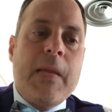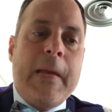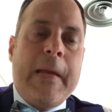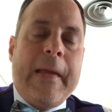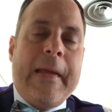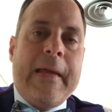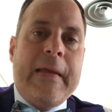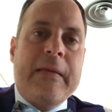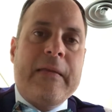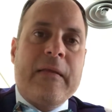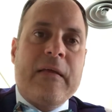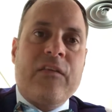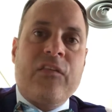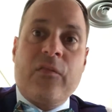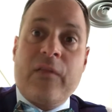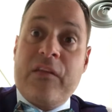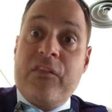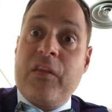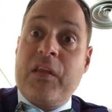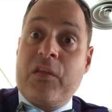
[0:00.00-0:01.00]
And
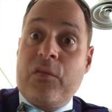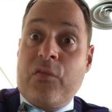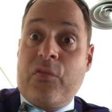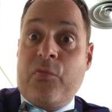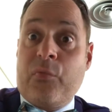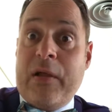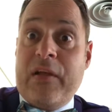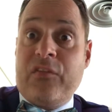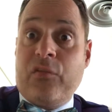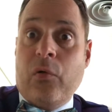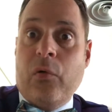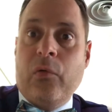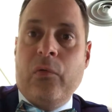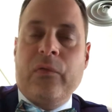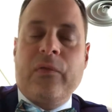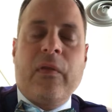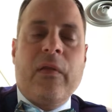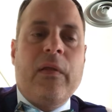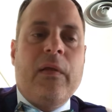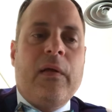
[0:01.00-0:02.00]
so that's like your
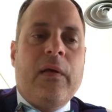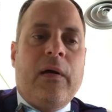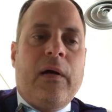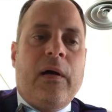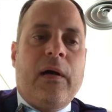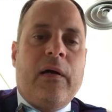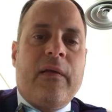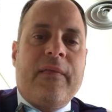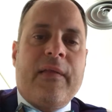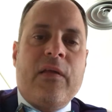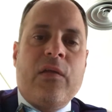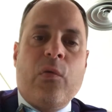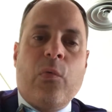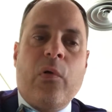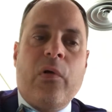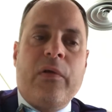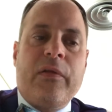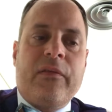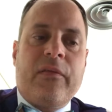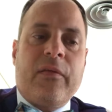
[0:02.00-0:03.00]
threshold that you're
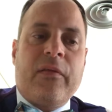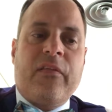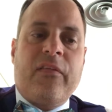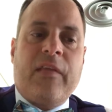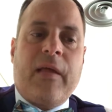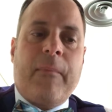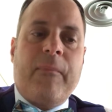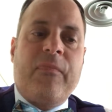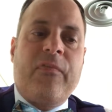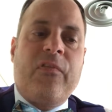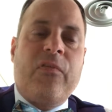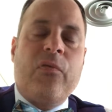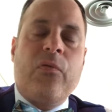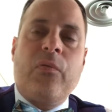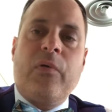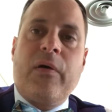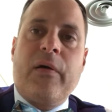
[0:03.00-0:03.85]
willing to accept